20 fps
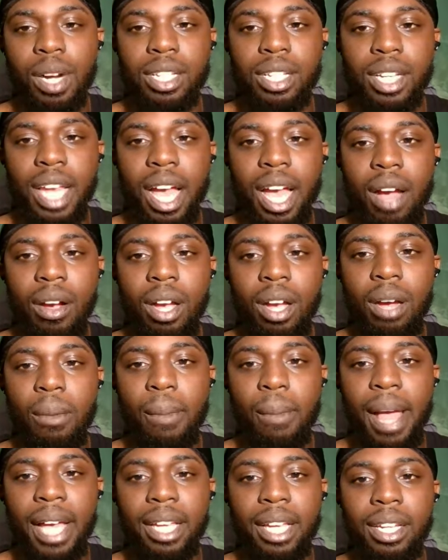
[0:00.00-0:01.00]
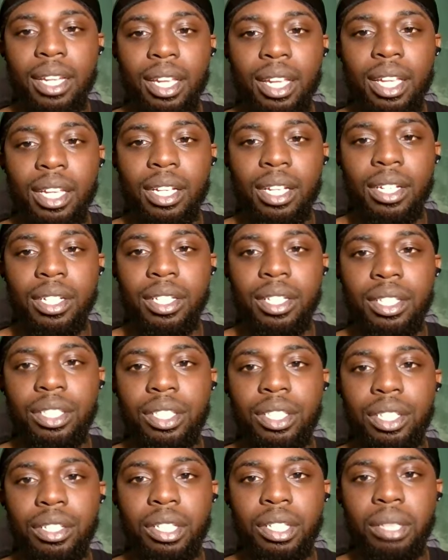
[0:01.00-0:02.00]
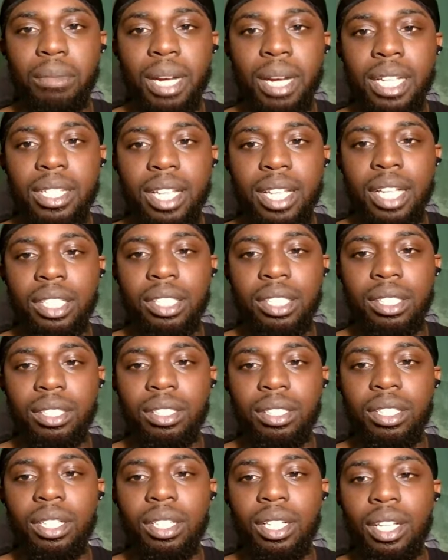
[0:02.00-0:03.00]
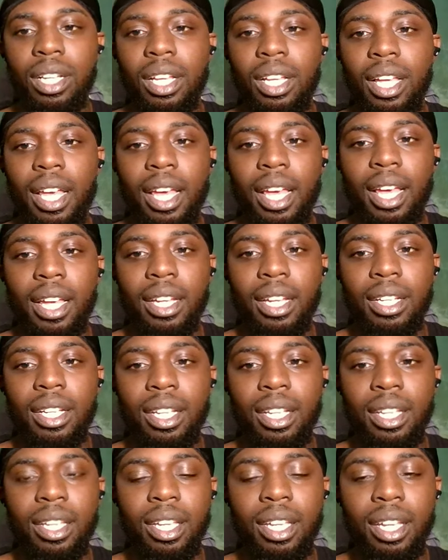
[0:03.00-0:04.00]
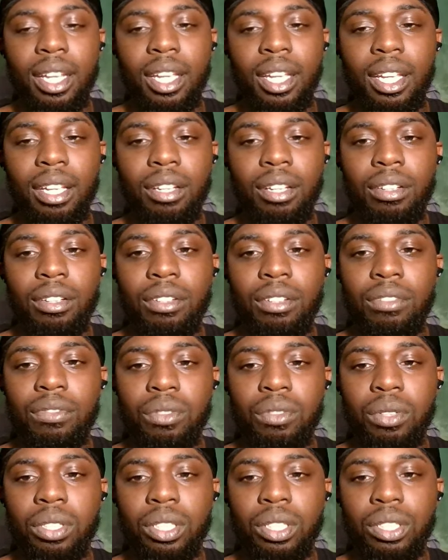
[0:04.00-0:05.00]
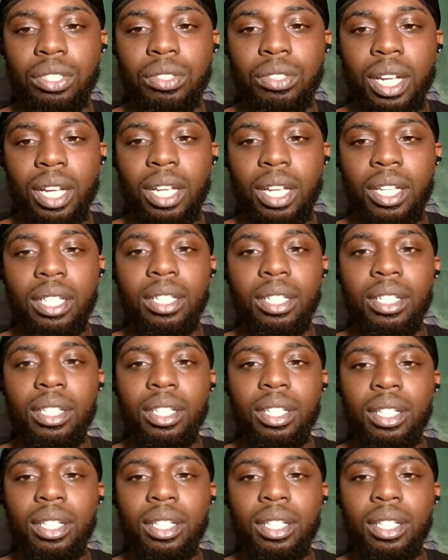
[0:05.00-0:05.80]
to now come back into here during my session and get in for this trade.